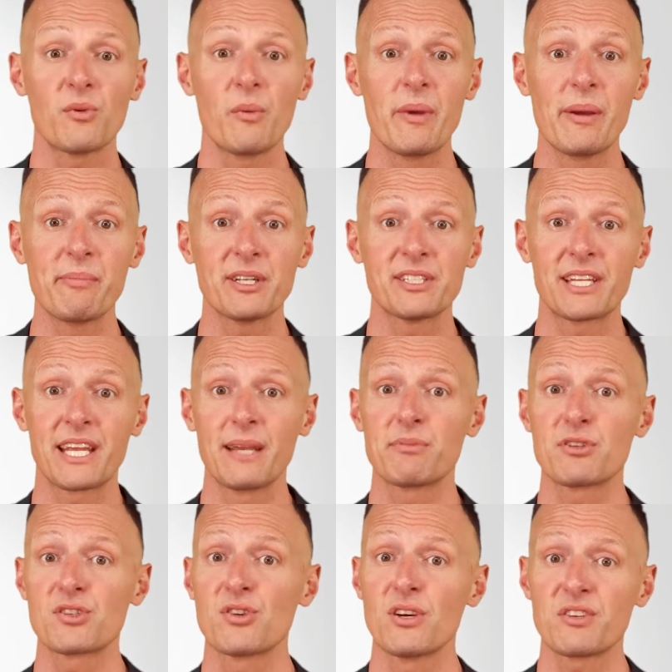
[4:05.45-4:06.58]
remember to keep
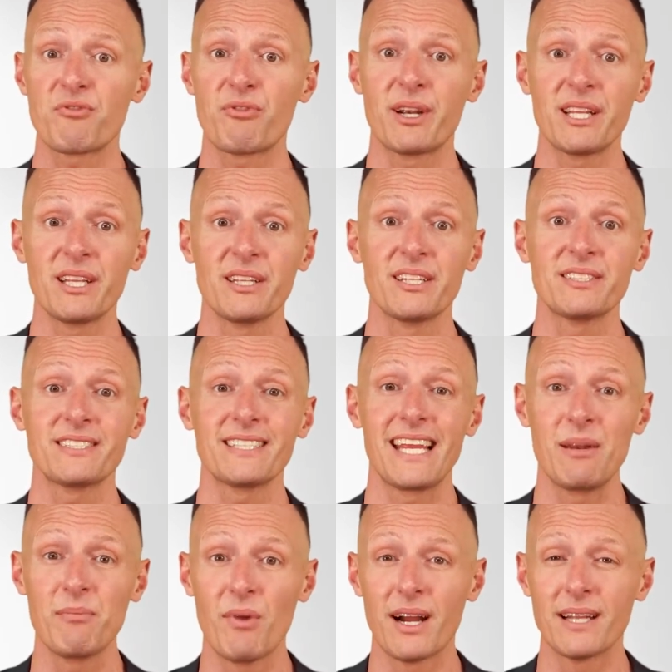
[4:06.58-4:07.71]
search friendliness
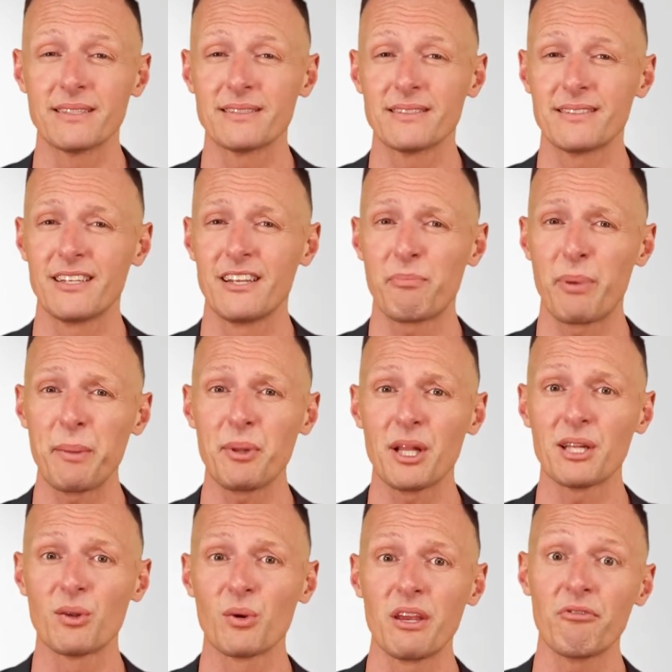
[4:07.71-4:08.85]
in mind. If people
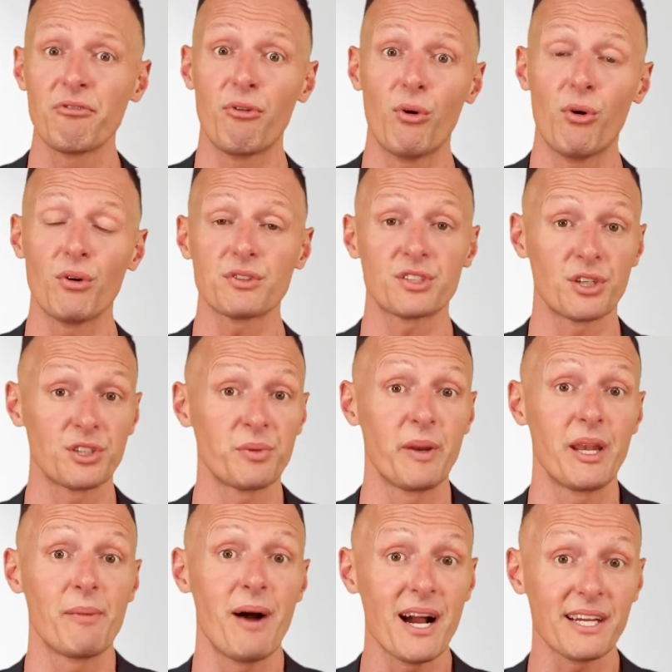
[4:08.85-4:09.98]
are looking for social
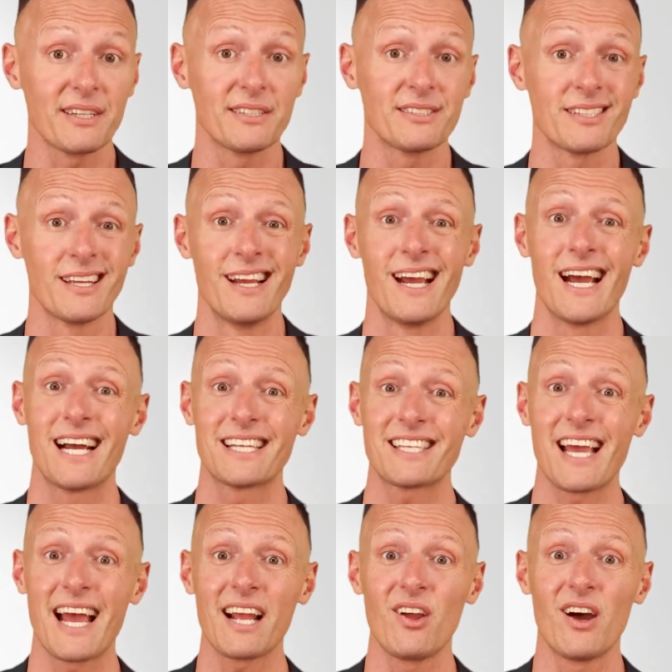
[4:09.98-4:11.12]
media marketers, a
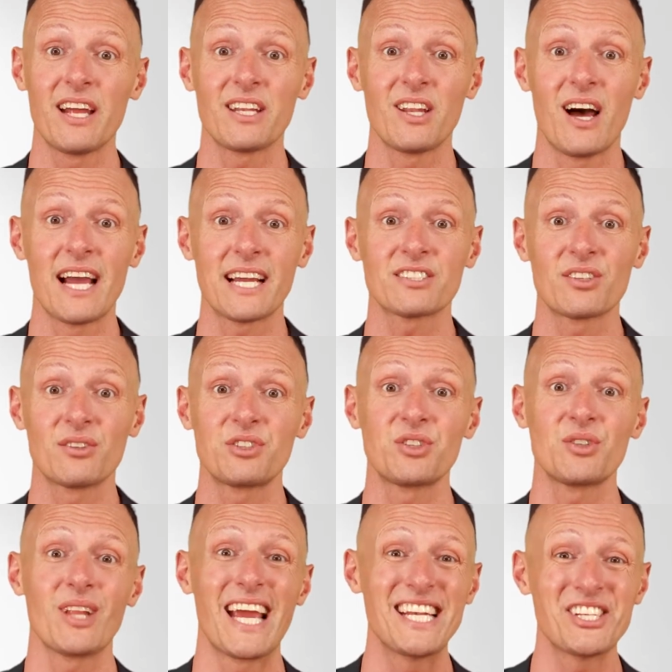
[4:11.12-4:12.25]
tagline like
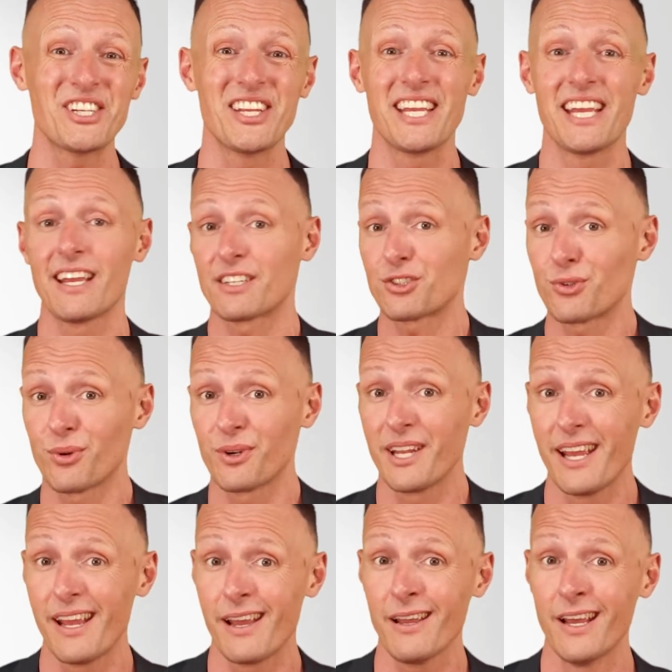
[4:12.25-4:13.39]
social engineer
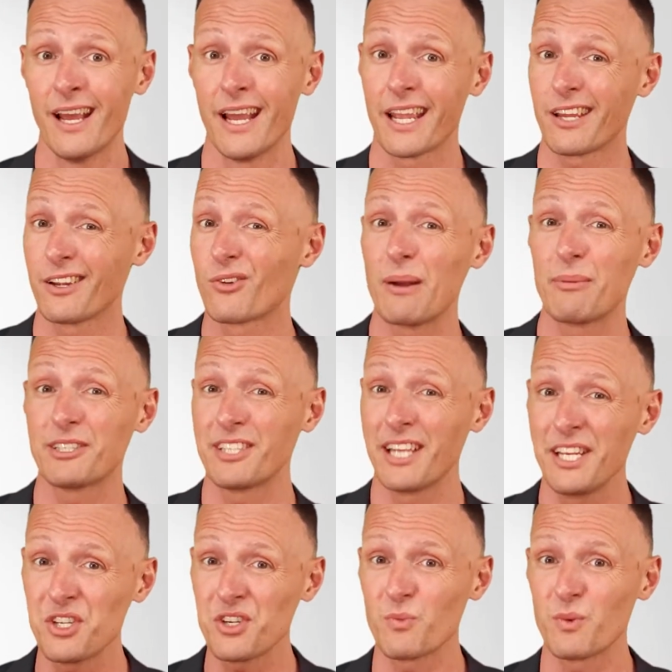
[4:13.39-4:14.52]
extraordinaire can grab
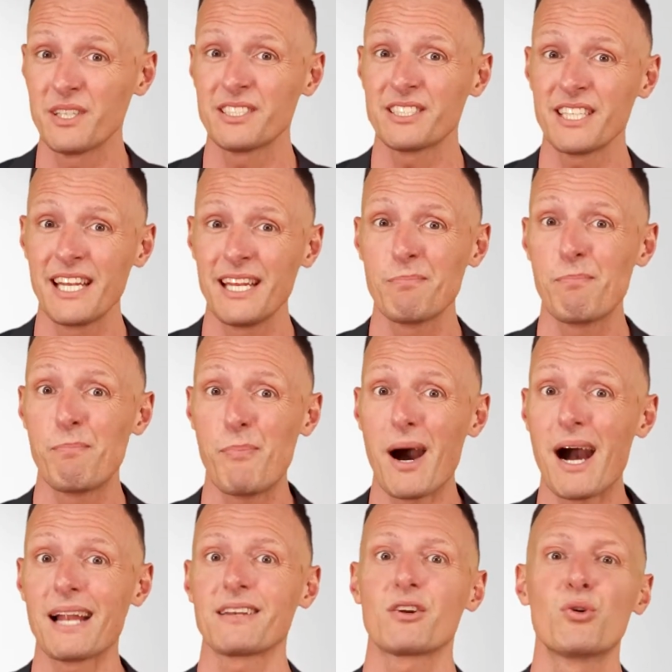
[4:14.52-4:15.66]
attention when seen,
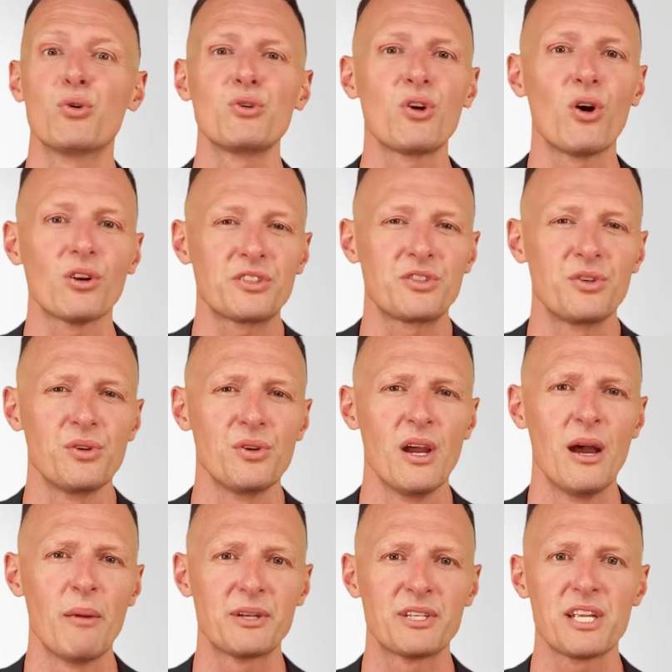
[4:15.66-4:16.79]
but could cost you
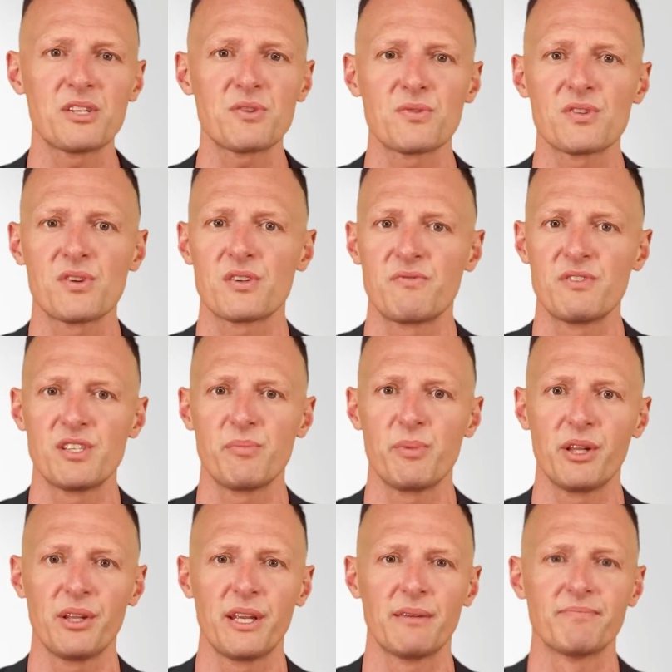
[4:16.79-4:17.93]
potential search visibility.